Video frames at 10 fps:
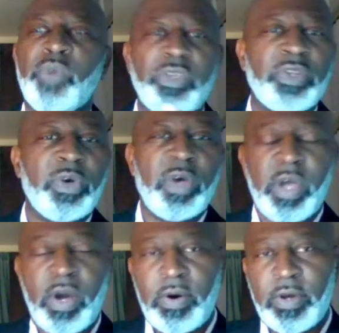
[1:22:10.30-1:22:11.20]
when you do it
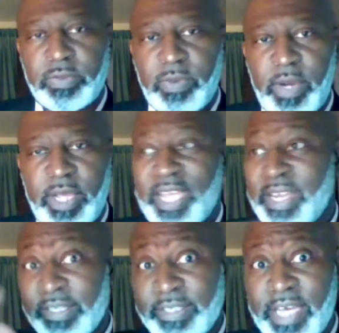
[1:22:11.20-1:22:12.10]
God's way.
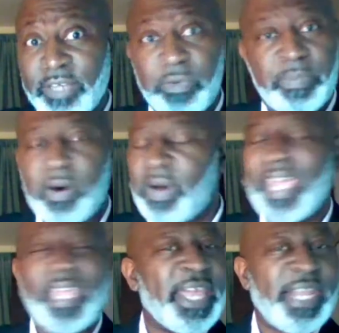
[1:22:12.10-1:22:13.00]
The sexual part,
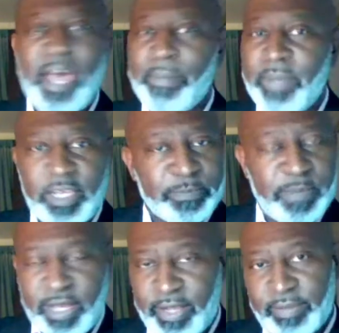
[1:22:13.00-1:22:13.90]
it cannot be
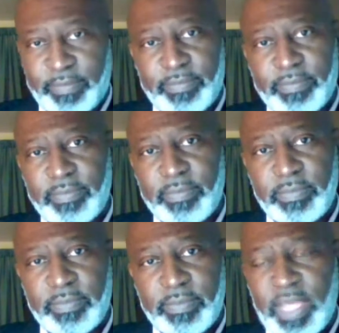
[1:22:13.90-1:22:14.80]
explained.
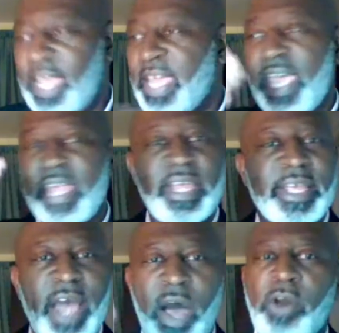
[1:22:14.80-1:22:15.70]
It it
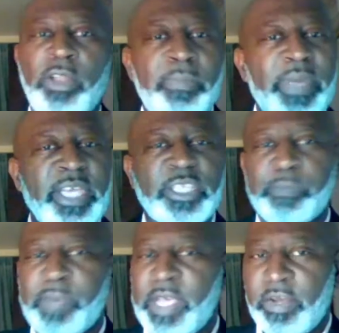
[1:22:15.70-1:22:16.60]
can only be
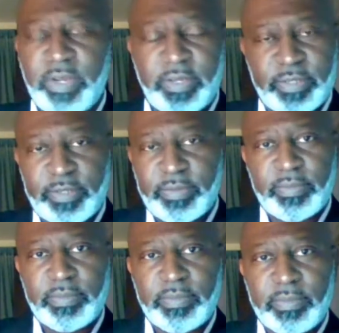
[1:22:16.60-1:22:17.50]
experienced.
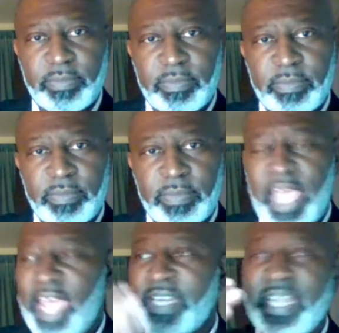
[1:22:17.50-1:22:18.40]

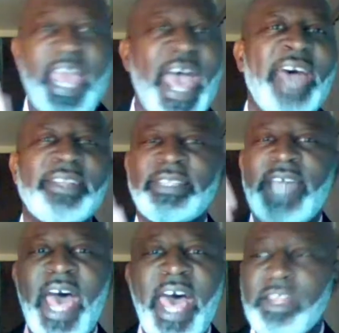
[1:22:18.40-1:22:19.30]
And then
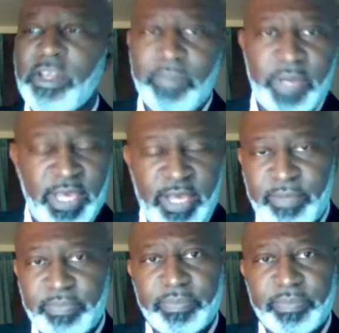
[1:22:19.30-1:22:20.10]
outside of the bed,